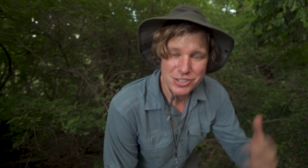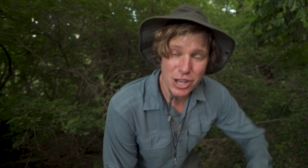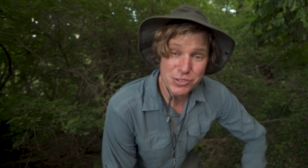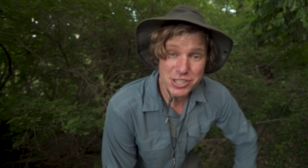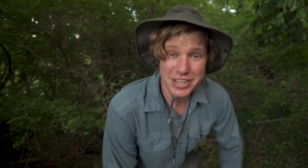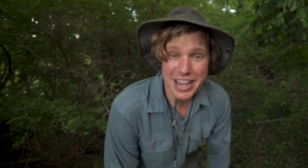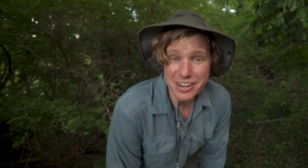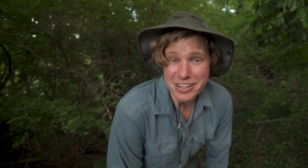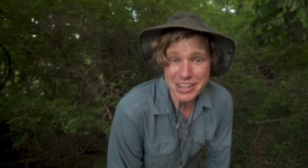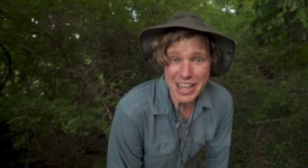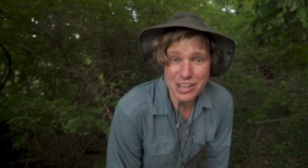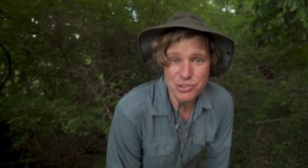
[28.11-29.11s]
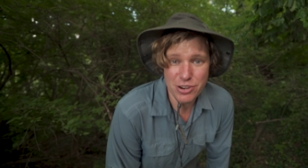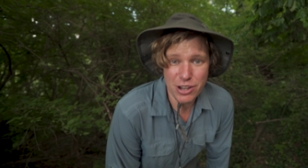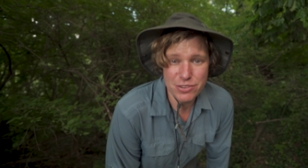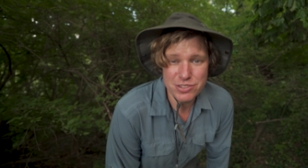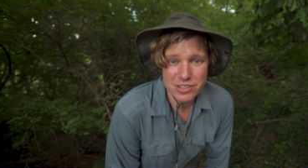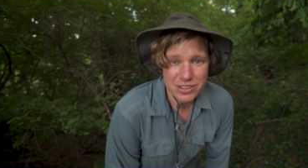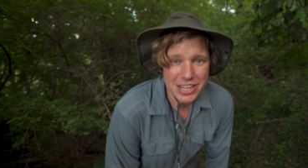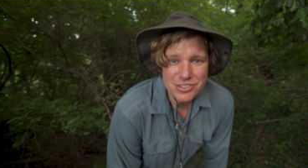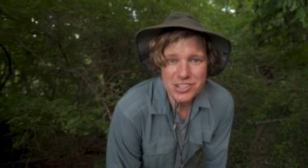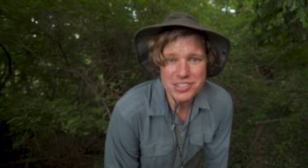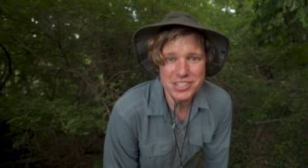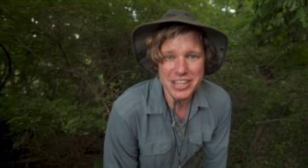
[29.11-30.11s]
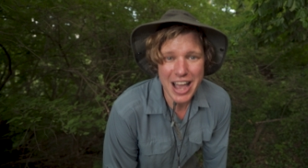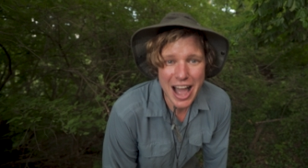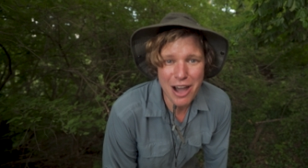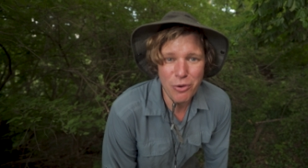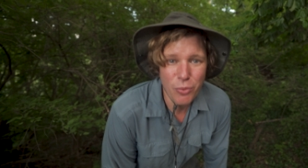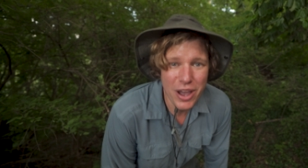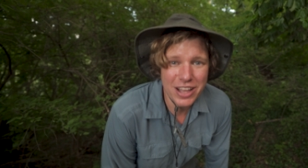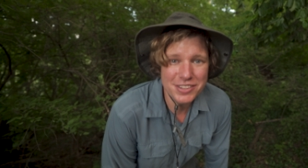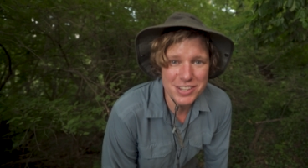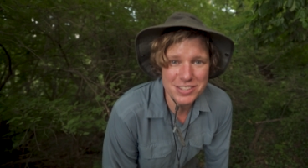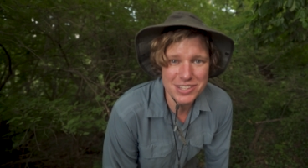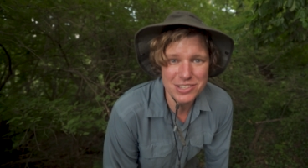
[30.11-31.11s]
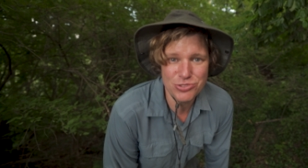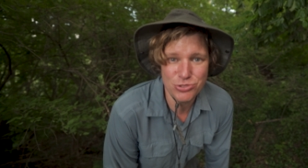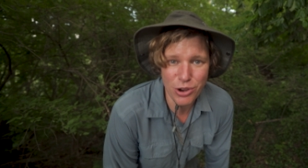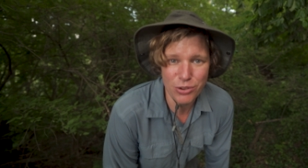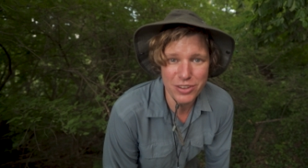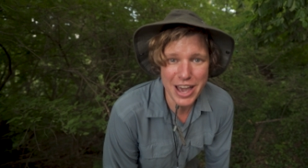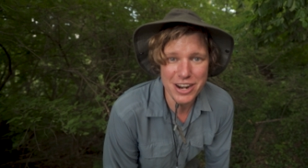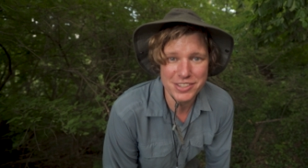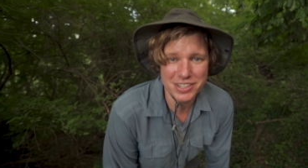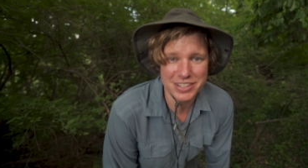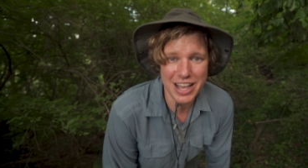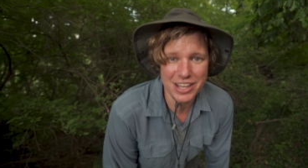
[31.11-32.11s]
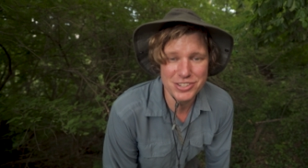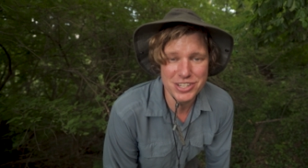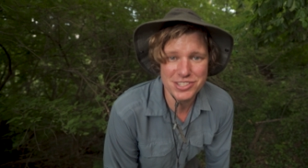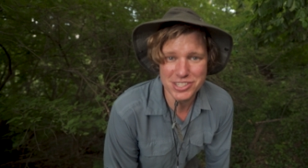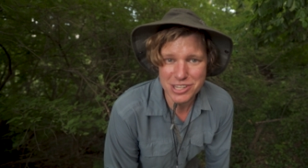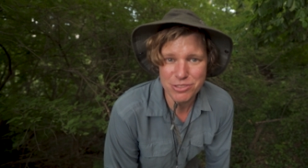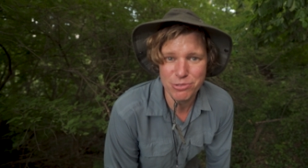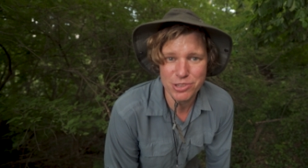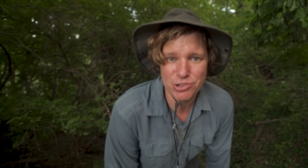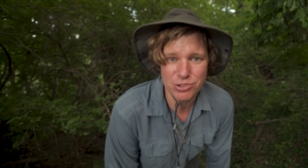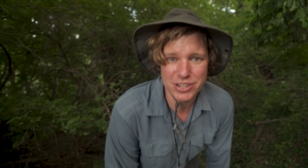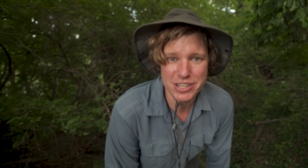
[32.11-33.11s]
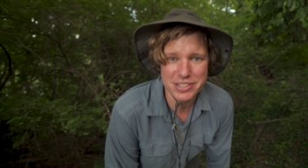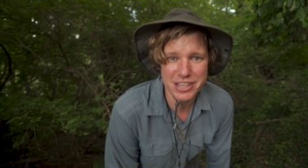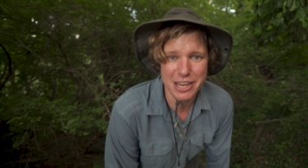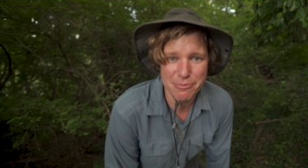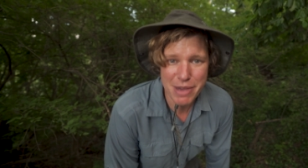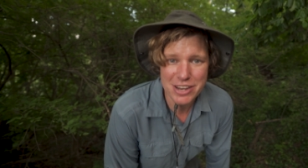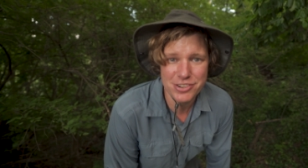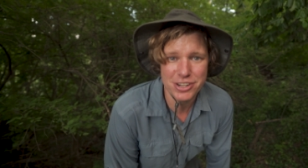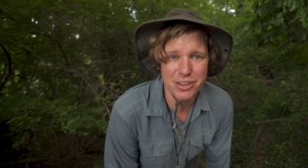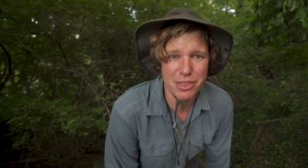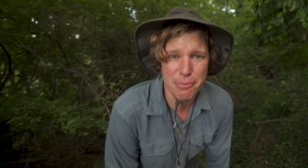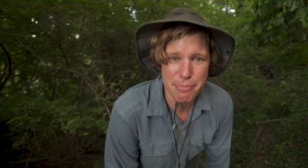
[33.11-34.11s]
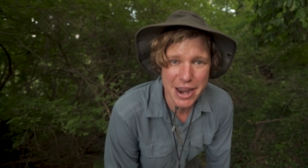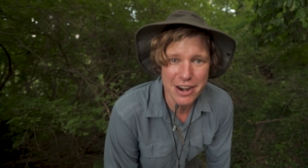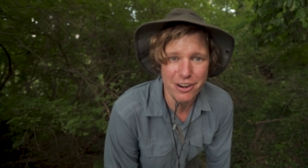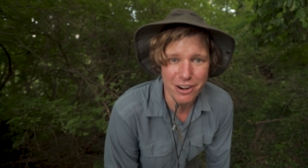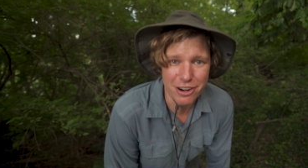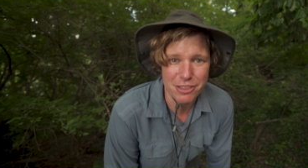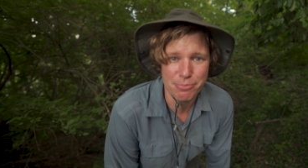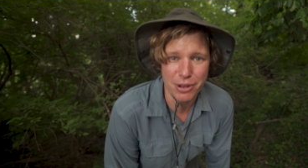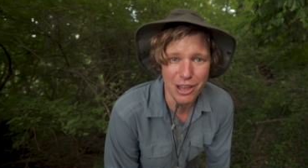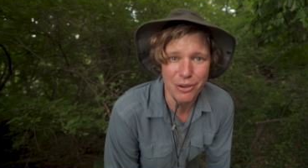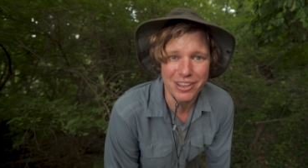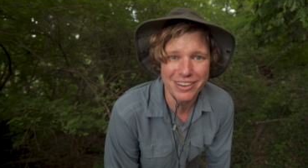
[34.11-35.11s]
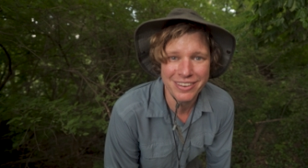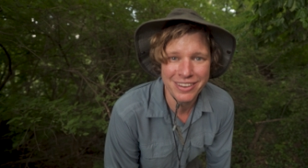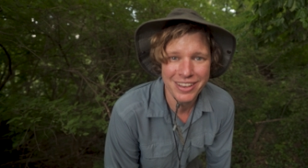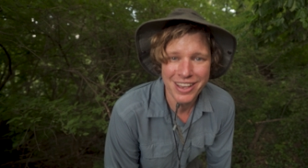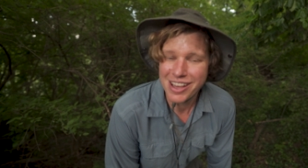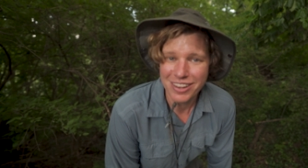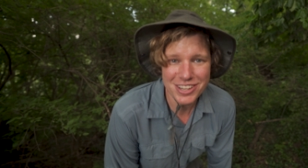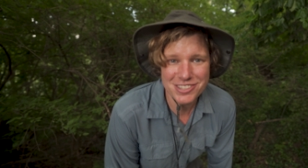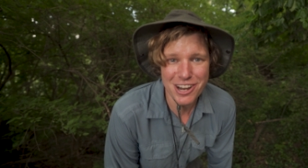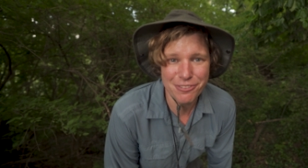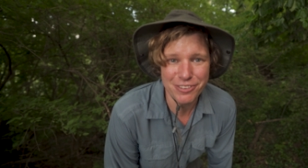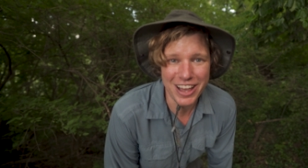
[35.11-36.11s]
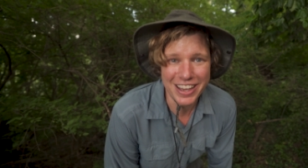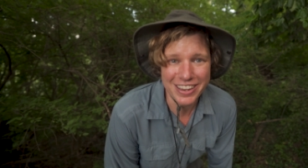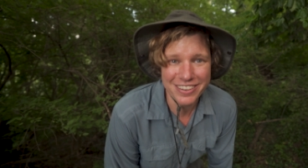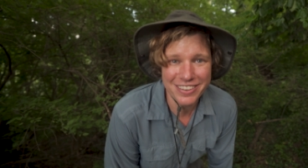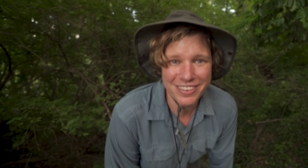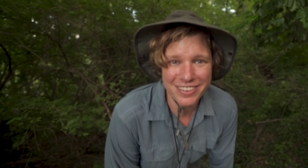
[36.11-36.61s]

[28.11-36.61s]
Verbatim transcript: so today on Indiana Drones, let's just see how well does this drone LiDAR technology see through the trees and measure the bare earth below it. Let's start flying.